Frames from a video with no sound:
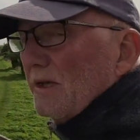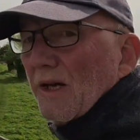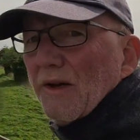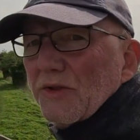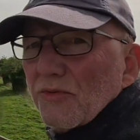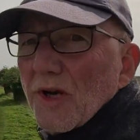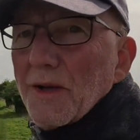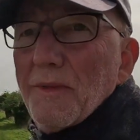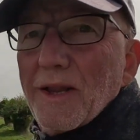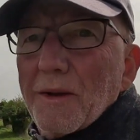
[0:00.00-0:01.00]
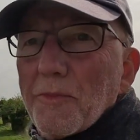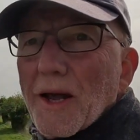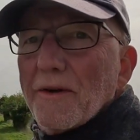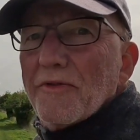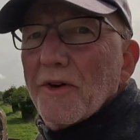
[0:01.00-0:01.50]
It's right in the middle of the
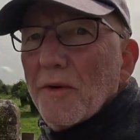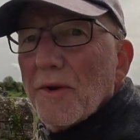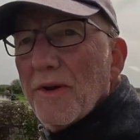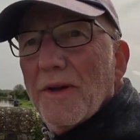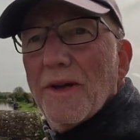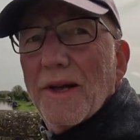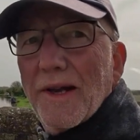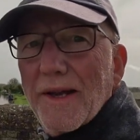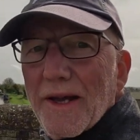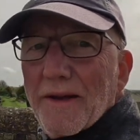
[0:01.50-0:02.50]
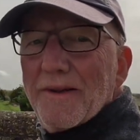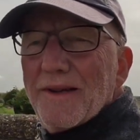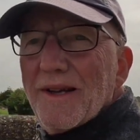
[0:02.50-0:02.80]
ploughed field, and